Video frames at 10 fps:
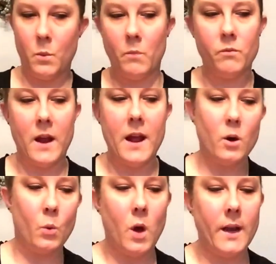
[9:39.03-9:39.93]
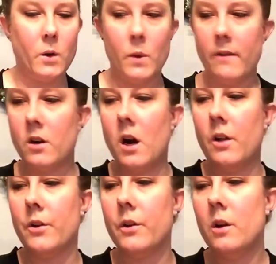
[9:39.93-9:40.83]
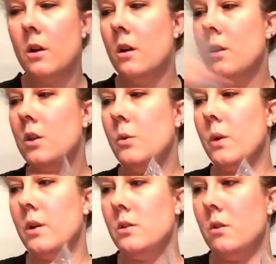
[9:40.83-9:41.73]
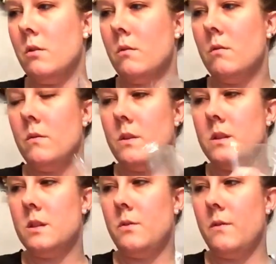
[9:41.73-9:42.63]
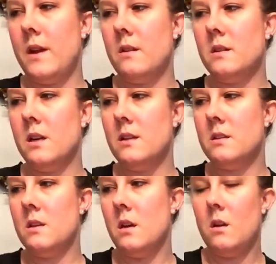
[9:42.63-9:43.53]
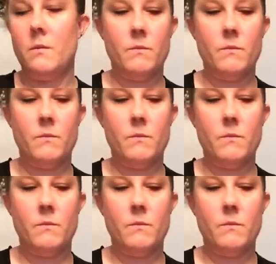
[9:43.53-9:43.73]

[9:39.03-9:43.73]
red or white or whatever color you want to do. This is for Valentine's Day.